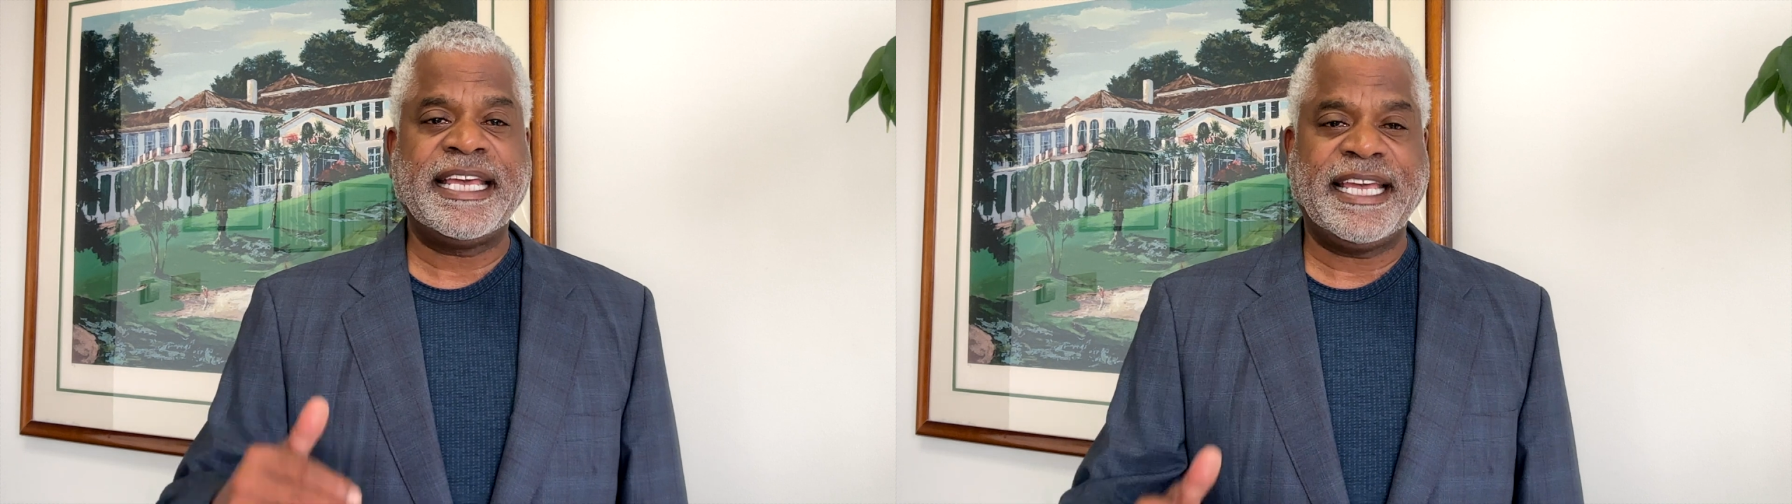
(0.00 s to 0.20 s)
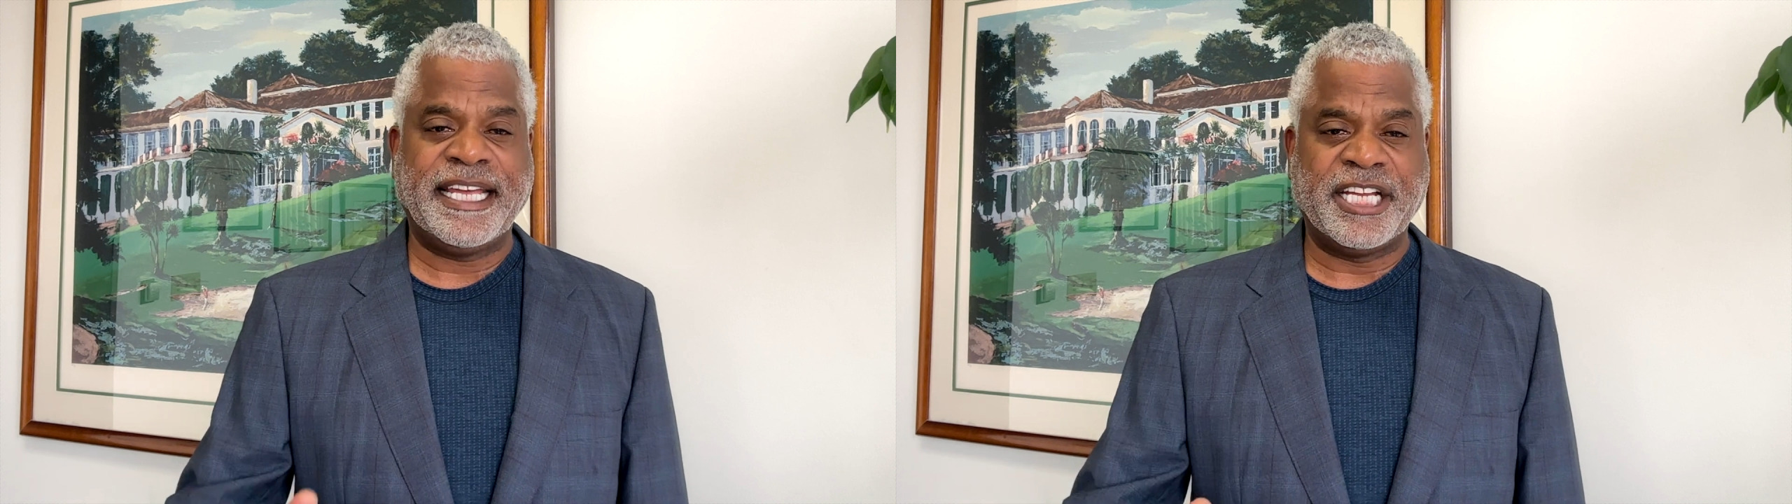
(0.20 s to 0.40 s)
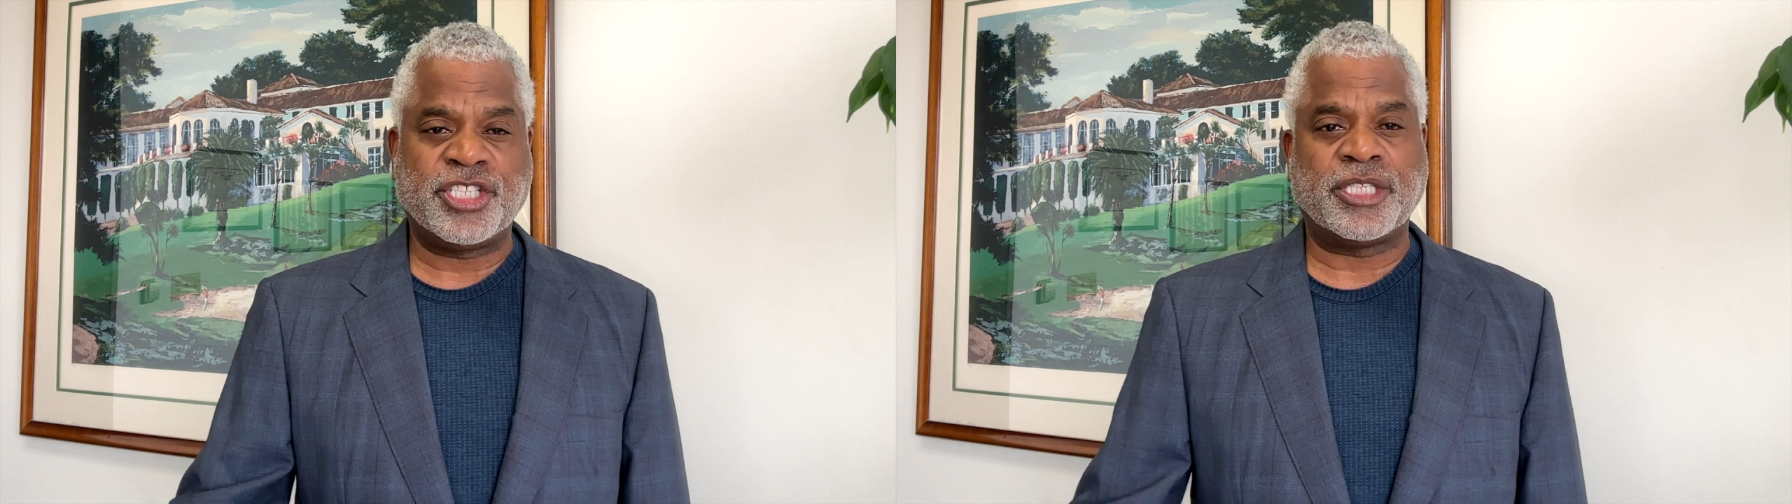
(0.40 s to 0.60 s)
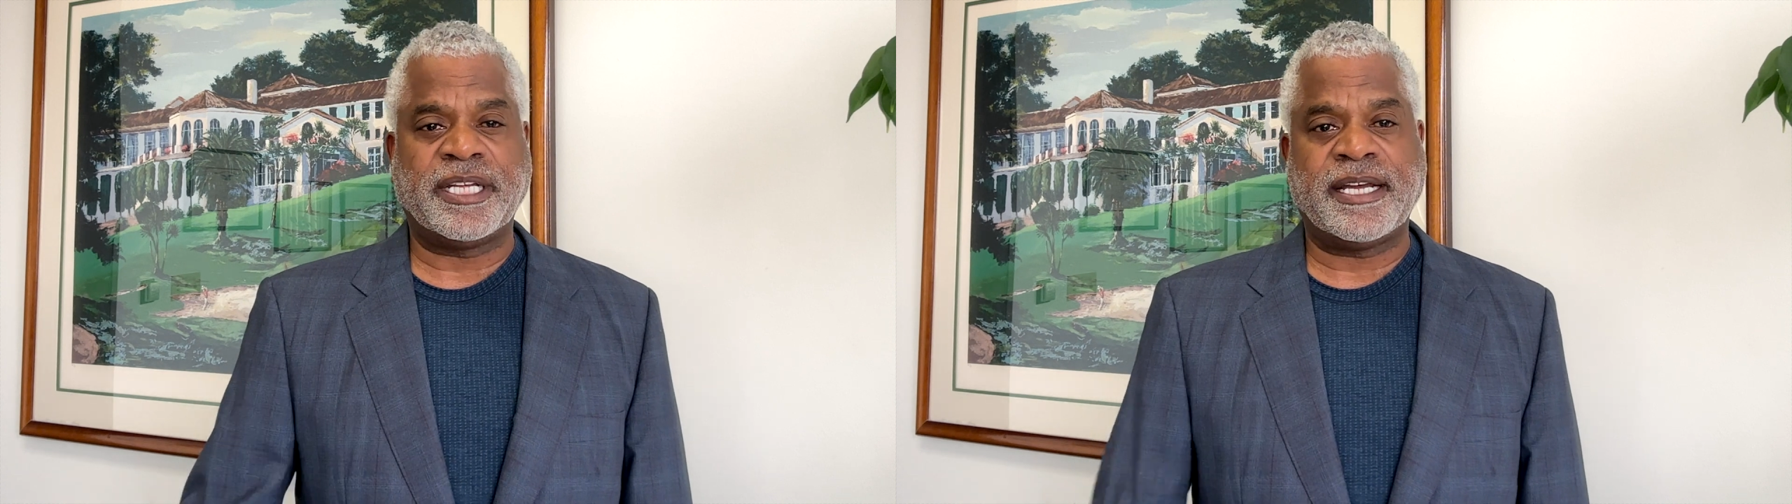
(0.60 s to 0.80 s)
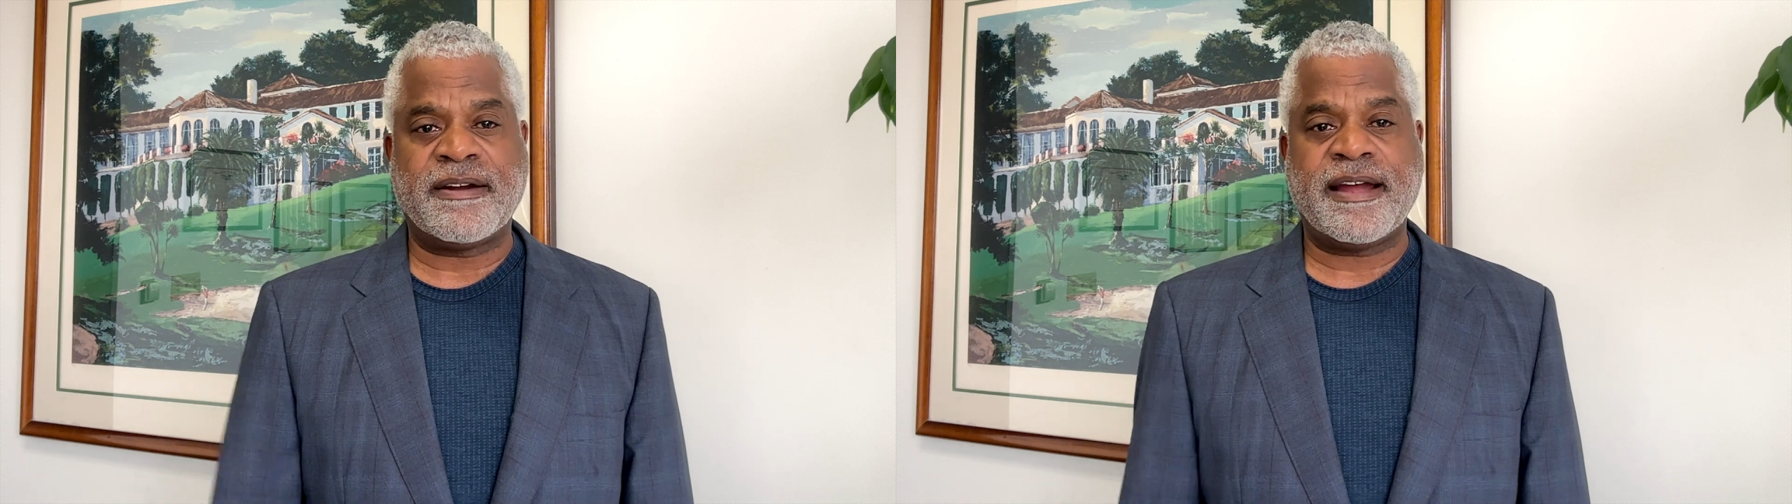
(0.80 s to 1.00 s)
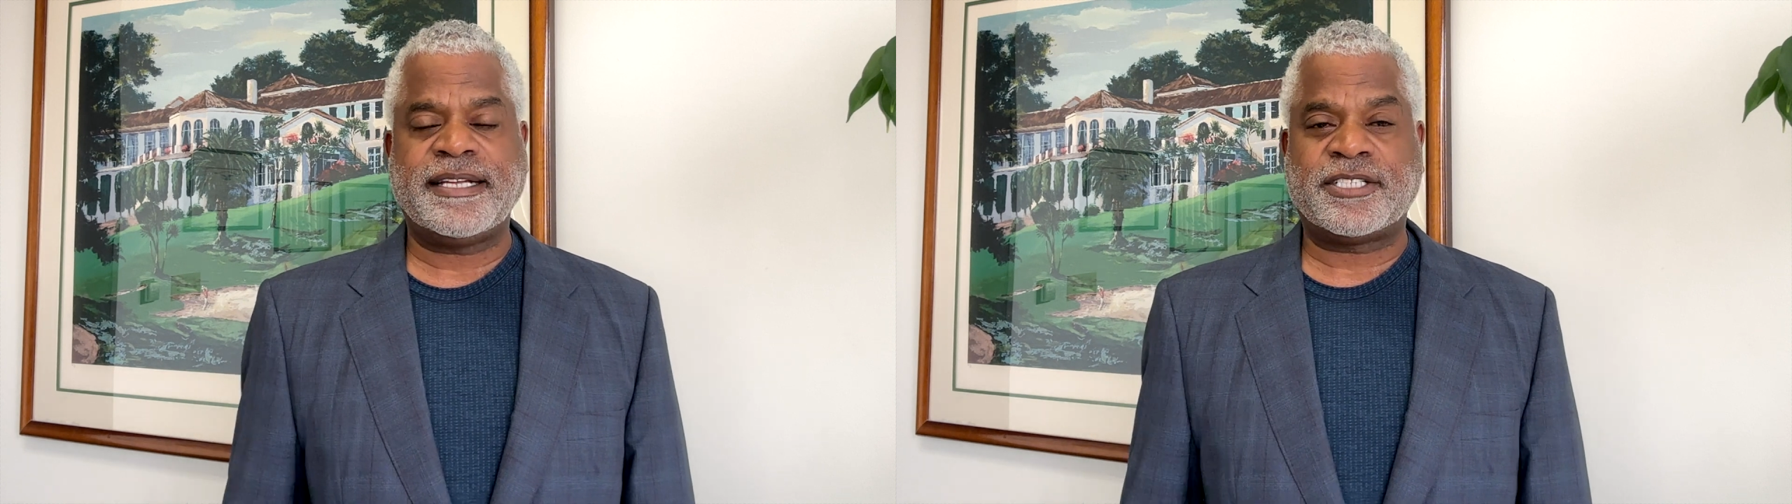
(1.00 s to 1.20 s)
initially, all right?